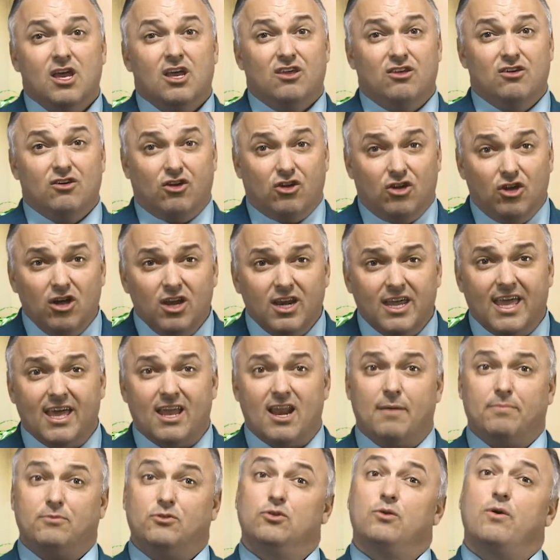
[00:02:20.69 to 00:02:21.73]
you could get
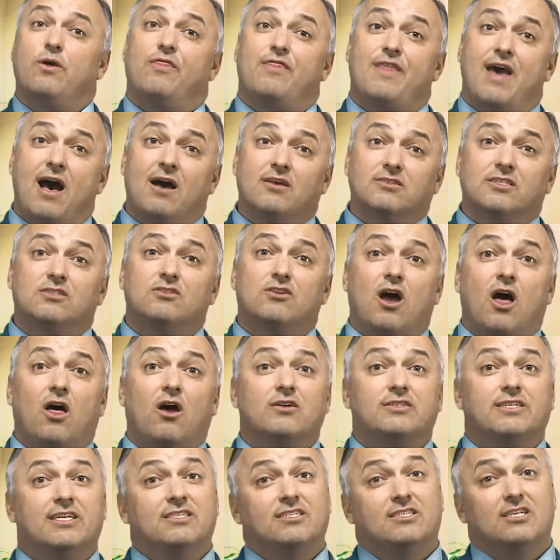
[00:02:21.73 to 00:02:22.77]
up to
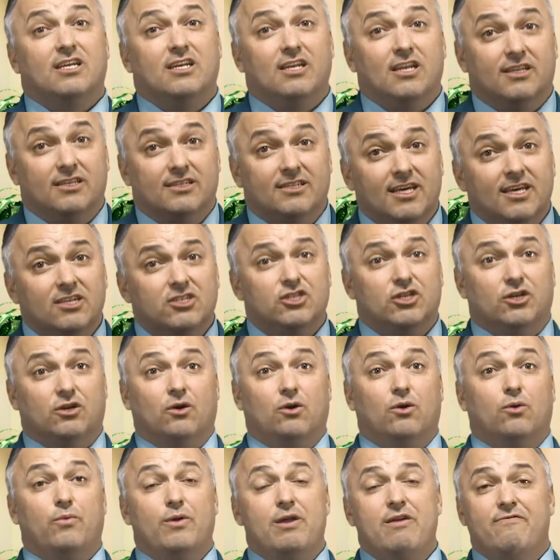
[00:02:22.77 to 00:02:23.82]
$1,000 as an
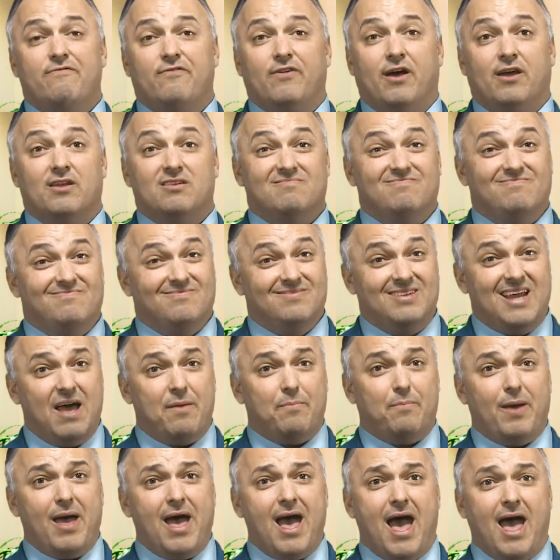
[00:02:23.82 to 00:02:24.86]
additional refund.
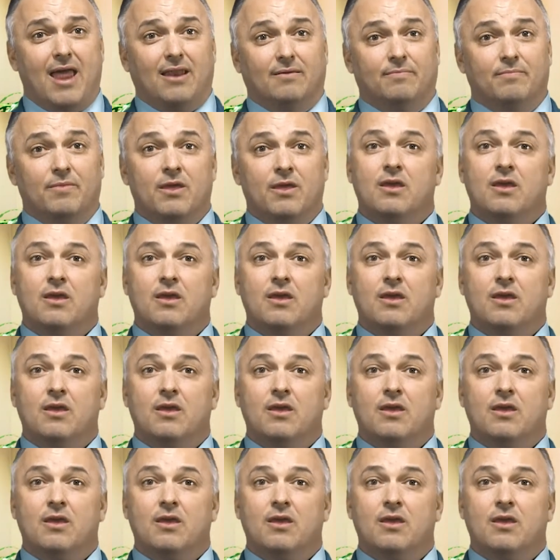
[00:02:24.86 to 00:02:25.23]
Not bad.